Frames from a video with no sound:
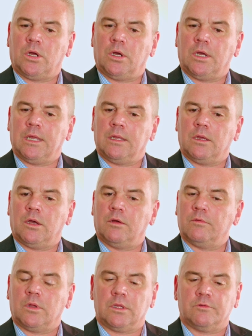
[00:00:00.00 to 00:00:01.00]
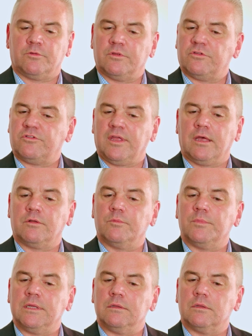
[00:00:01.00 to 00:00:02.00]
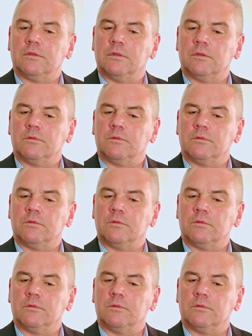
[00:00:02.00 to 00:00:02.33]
It's astounded me